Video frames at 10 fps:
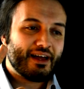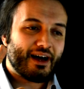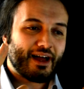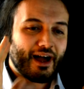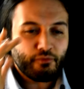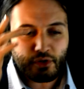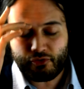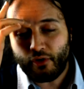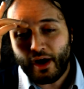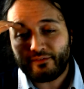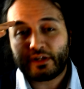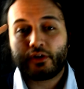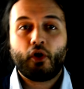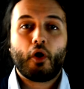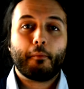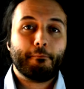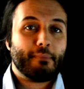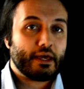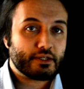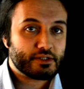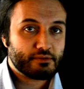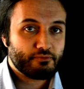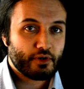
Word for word: I would rather not mix.